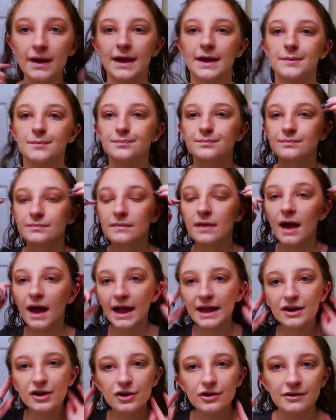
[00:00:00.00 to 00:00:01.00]
Okay,
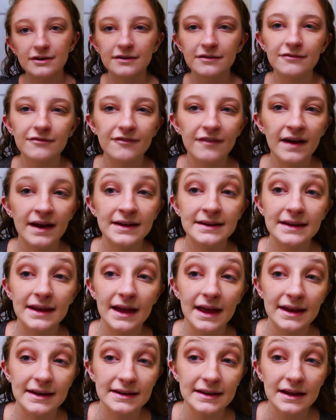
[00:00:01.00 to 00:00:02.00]
I couldn't find
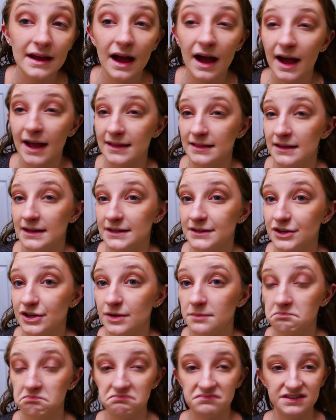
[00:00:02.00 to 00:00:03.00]
any
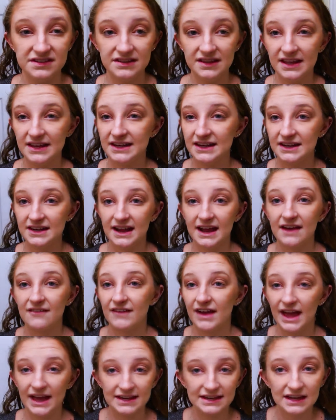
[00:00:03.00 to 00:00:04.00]
eyeliner. They didn't
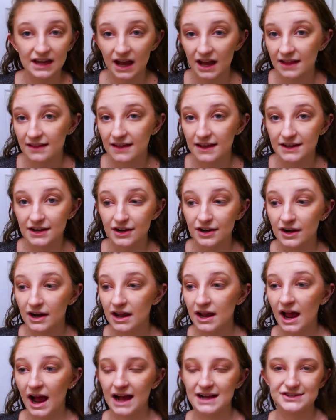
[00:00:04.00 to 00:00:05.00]
have any eyeliner.
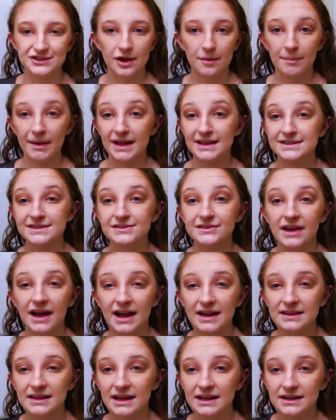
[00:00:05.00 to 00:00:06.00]
I saw pencil
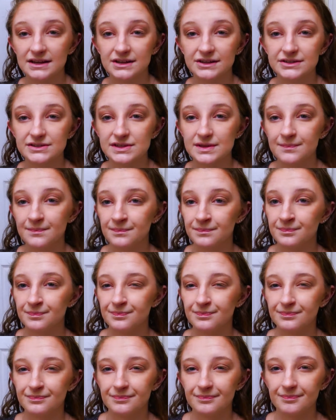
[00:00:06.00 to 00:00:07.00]
eyeliners,
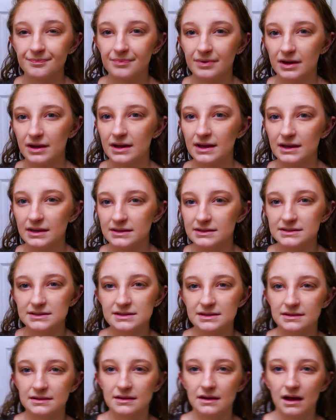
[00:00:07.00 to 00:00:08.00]
but
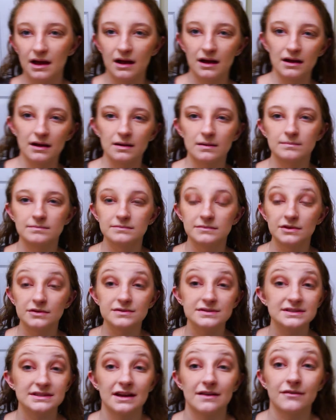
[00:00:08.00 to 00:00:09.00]

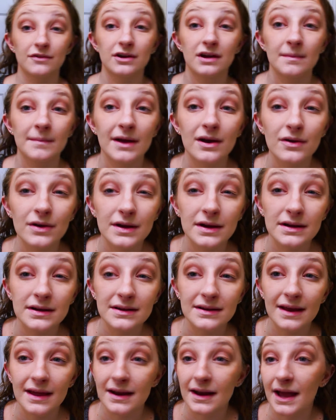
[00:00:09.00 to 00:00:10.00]
those never come out
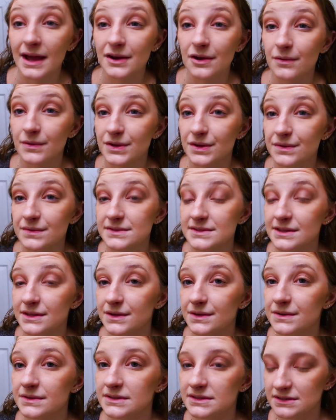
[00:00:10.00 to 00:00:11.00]
good and I don't use
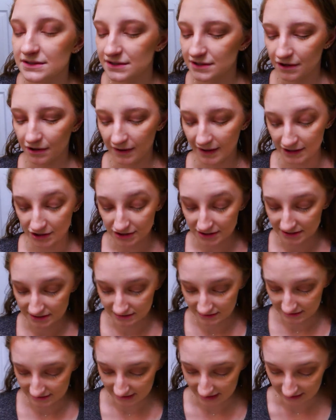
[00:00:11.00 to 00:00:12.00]
those, so I
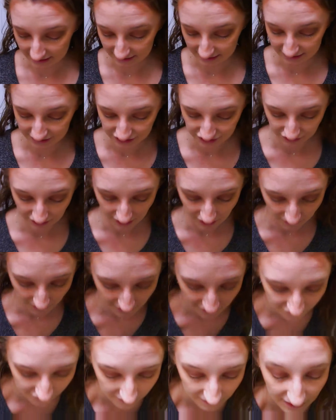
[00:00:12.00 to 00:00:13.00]
just decided to stray
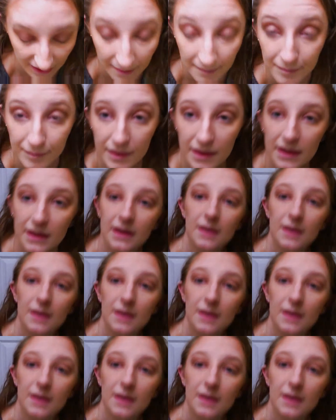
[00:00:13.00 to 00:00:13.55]
away from them.